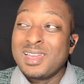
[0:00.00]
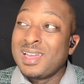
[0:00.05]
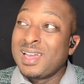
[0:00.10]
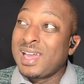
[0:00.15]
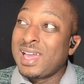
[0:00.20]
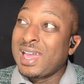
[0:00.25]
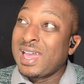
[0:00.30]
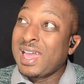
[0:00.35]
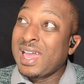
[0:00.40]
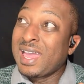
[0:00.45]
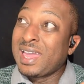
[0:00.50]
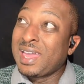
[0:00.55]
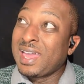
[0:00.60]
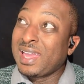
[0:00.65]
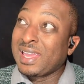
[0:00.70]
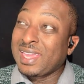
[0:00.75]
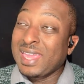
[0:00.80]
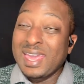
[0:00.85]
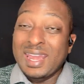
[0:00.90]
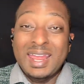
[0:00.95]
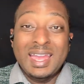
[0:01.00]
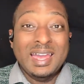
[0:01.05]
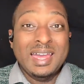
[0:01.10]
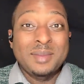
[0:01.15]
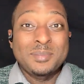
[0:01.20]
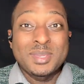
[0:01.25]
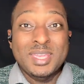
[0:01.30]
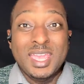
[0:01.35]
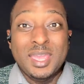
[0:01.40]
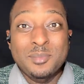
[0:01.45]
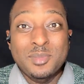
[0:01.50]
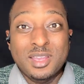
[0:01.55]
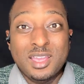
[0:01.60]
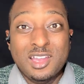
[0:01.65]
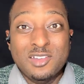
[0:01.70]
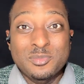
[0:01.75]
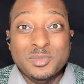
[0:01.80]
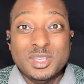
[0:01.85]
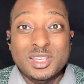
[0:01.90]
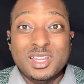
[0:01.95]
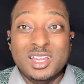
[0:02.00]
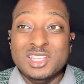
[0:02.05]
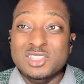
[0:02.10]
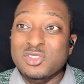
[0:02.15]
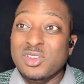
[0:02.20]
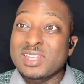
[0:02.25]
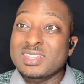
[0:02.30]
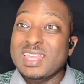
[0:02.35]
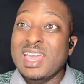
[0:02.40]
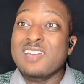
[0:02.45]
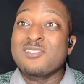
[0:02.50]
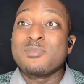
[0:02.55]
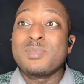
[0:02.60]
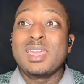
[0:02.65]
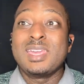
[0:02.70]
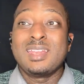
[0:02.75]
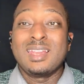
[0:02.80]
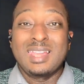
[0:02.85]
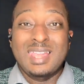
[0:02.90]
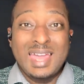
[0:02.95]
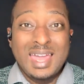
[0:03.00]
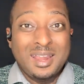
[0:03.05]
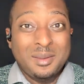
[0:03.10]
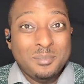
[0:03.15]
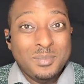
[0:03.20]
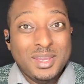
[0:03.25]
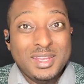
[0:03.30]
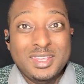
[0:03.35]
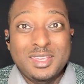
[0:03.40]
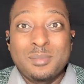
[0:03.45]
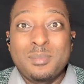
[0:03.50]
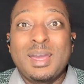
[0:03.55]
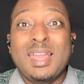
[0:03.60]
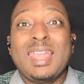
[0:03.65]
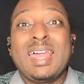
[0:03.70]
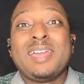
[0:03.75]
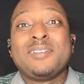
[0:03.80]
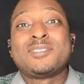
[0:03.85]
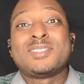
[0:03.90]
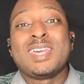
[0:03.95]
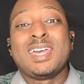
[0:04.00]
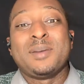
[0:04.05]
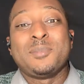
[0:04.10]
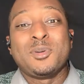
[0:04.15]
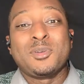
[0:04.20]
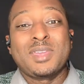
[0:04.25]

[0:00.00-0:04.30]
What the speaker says: I got out, I became a government contractor. I've made a lot of money in my lifetime.